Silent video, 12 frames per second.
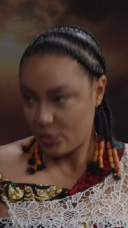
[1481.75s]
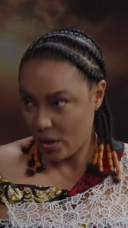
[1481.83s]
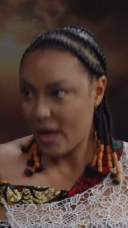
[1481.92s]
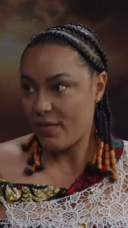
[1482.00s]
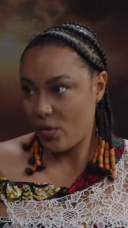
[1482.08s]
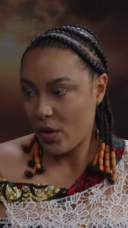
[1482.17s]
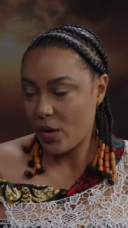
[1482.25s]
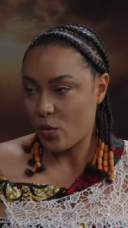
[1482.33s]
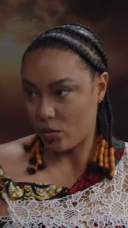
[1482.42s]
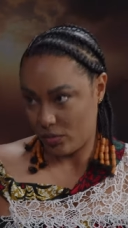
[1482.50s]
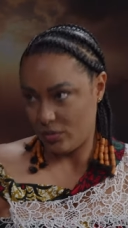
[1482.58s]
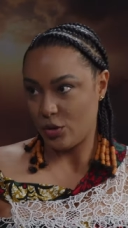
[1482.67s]
everywhere
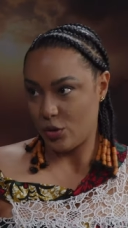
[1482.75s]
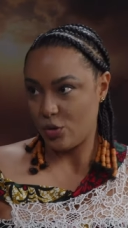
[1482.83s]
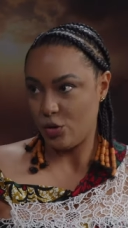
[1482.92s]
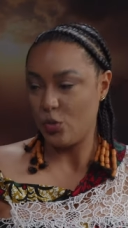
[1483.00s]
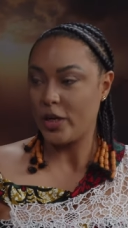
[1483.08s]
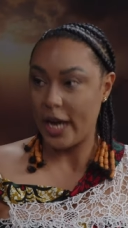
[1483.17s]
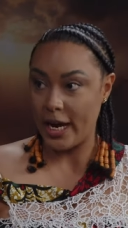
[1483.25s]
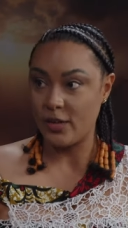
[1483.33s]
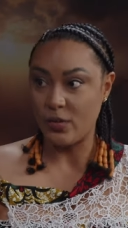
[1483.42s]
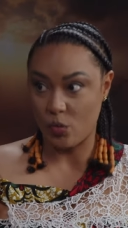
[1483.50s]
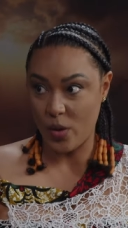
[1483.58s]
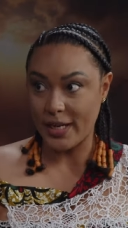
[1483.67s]
will gain
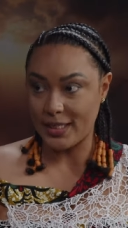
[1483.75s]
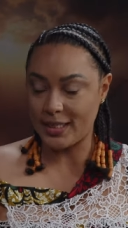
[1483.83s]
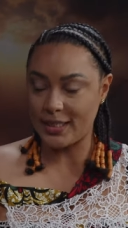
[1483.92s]
the weight.